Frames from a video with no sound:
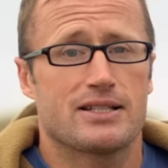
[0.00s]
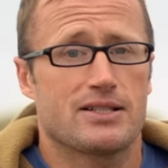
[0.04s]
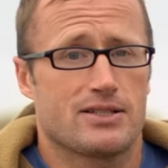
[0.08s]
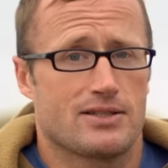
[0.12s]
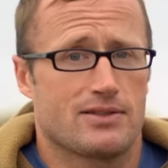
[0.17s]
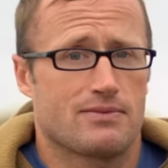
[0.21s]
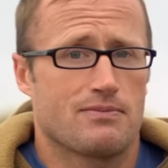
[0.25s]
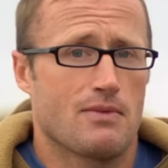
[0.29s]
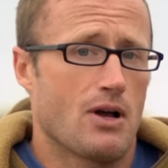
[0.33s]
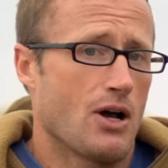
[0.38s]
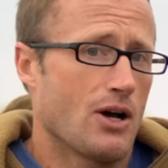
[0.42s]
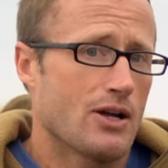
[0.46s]

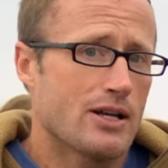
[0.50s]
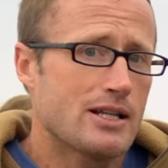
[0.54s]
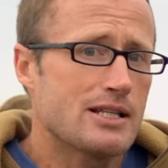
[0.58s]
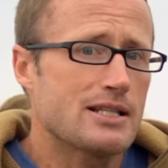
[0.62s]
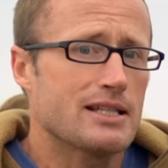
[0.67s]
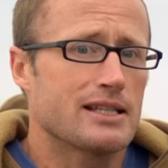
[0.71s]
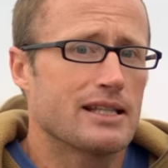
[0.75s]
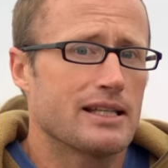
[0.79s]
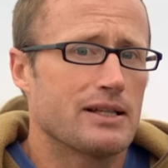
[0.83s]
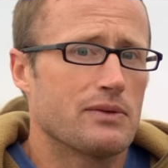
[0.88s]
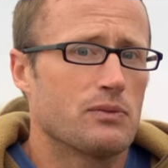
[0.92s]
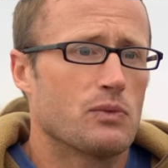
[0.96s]
this
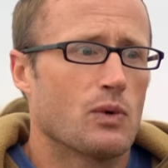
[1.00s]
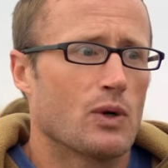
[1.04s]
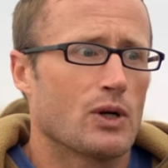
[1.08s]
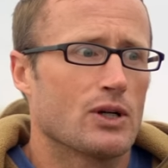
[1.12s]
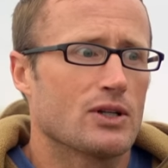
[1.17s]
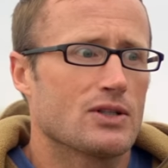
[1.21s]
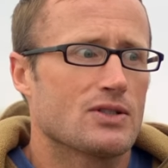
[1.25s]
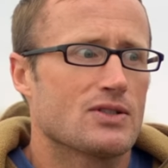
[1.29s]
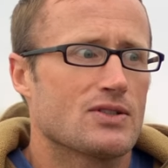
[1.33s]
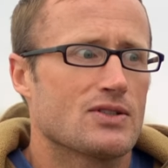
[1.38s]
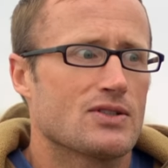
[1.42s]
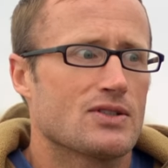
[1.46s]
honestly
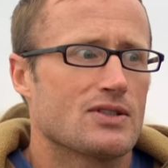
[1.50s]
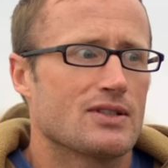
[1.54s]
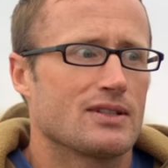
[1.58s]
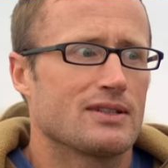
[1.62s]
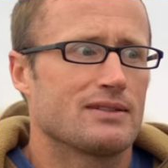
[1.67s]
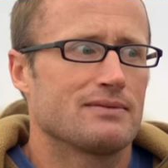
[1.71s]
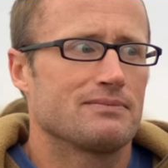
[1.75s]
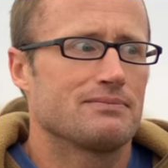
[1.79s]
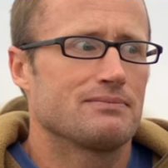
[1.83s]
works